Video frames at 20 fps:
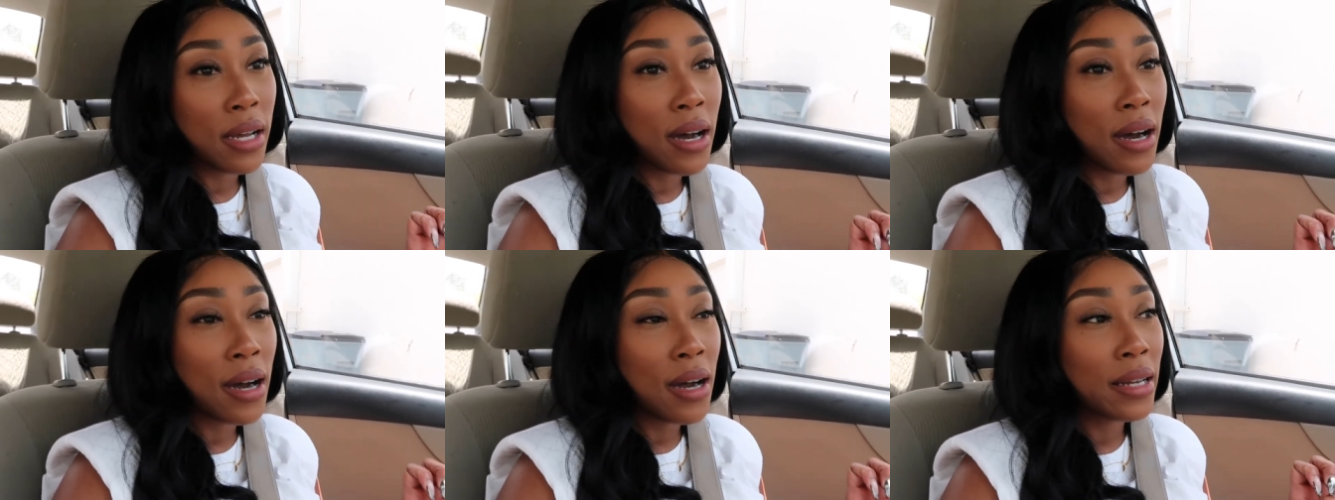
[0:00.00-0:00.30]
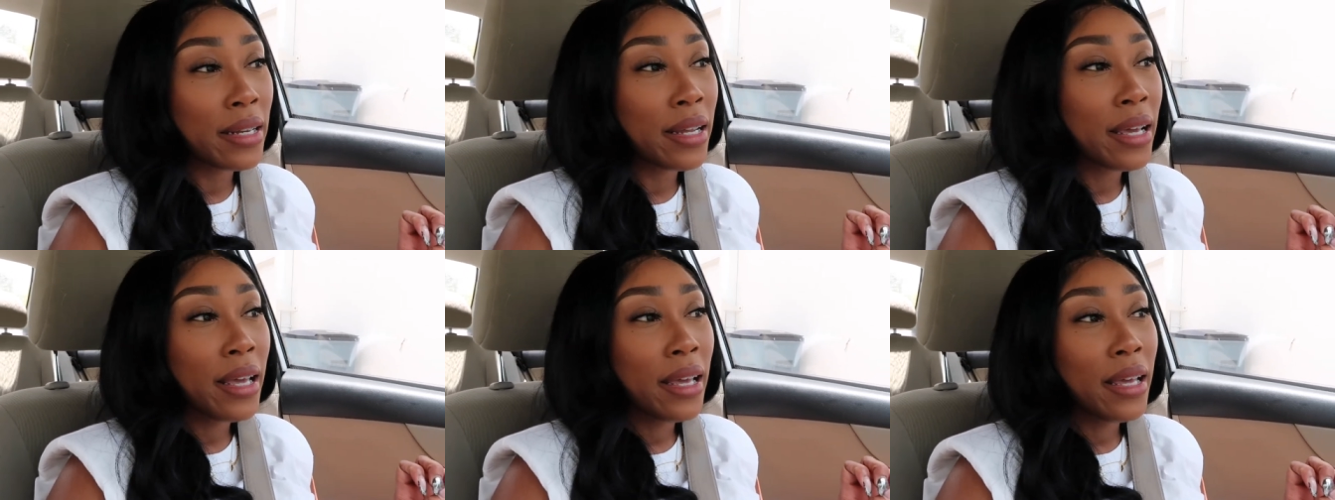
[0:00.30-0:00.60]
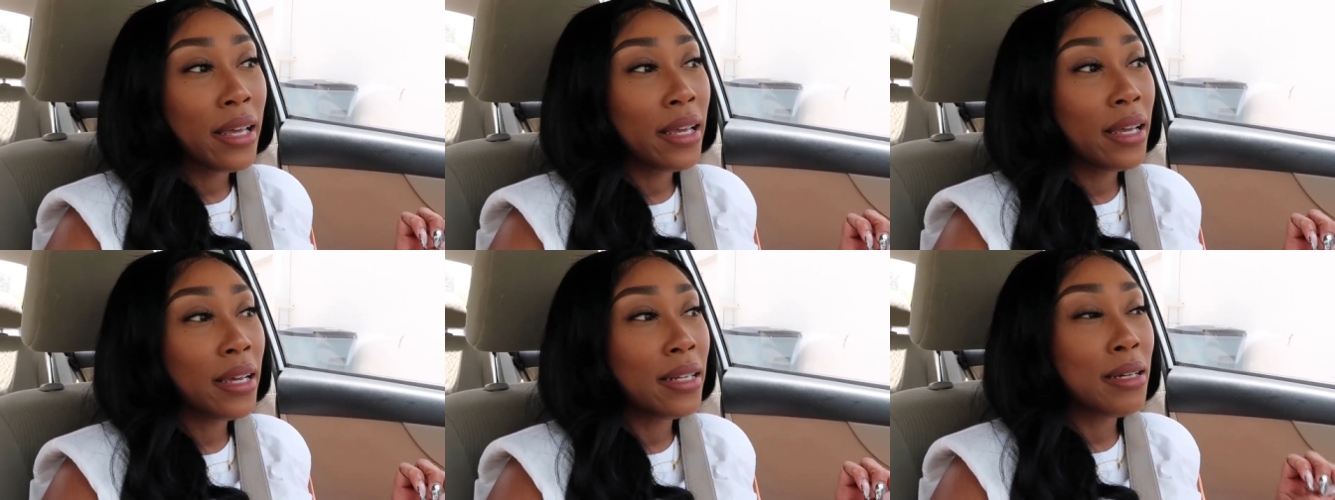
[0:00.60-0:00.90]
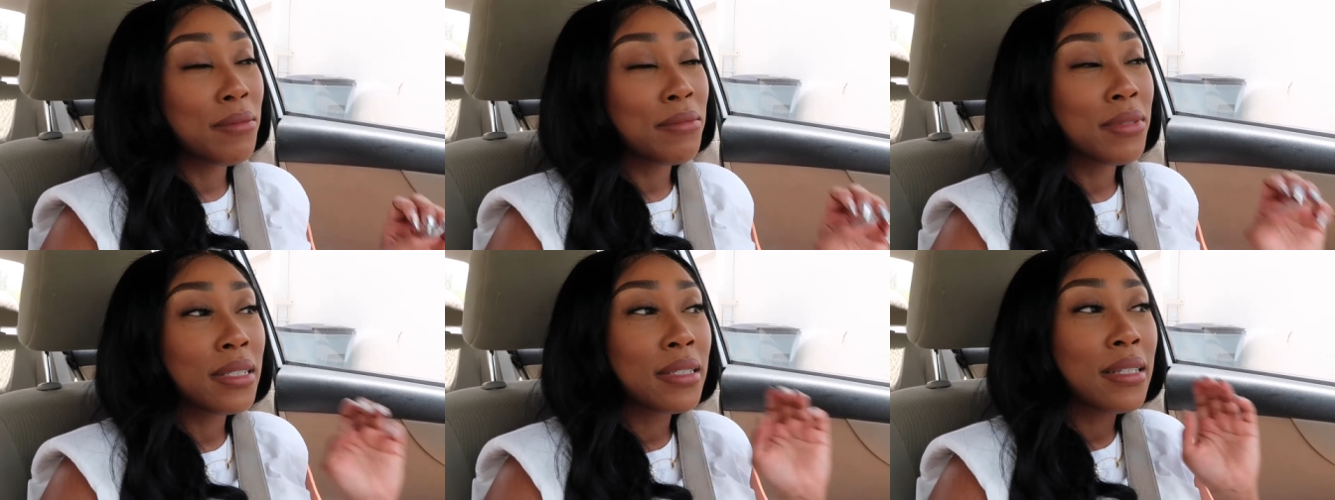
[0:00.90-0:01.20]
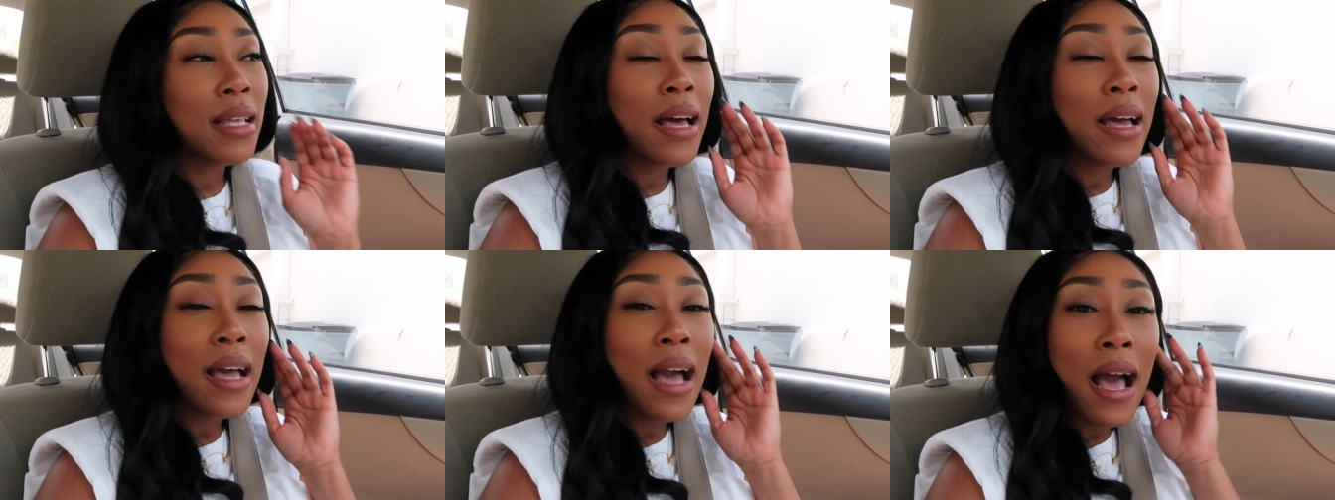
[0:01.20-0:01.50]
on. And I'm just
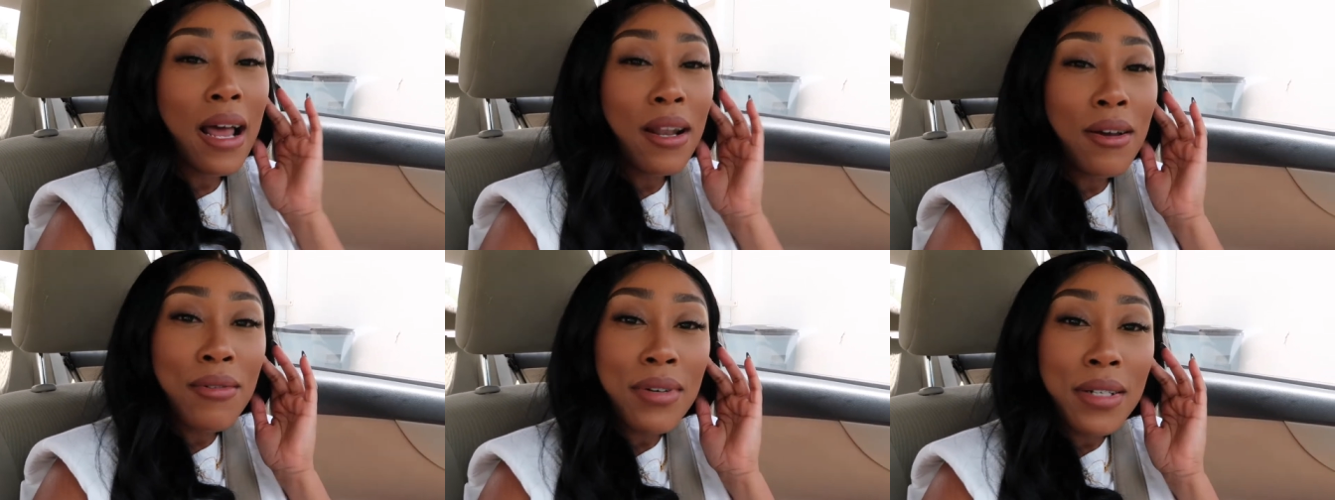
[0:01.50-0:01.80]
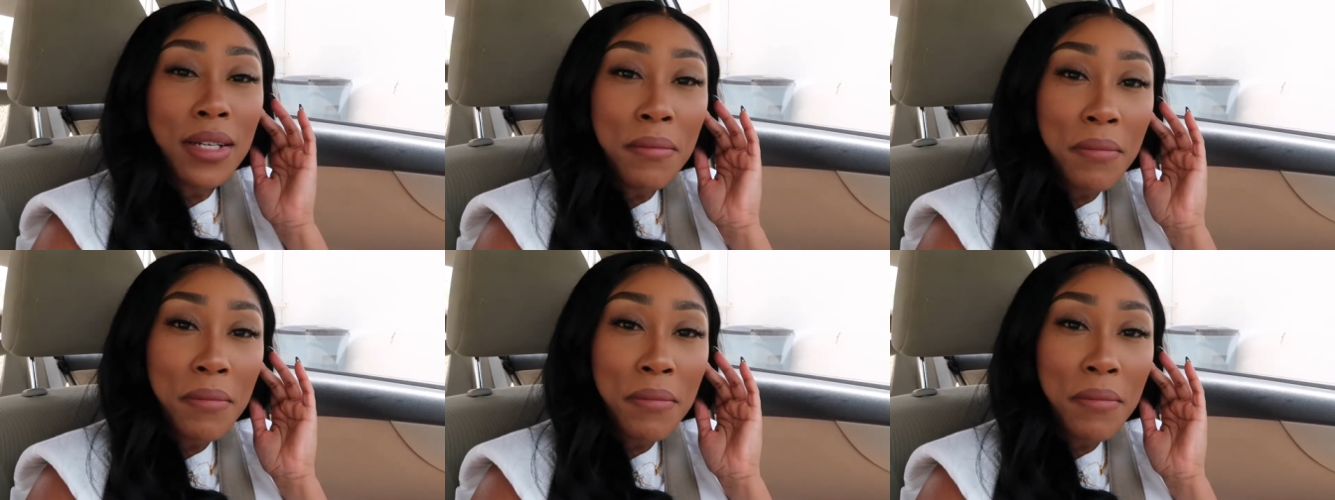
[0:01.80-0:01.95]
like, I don't want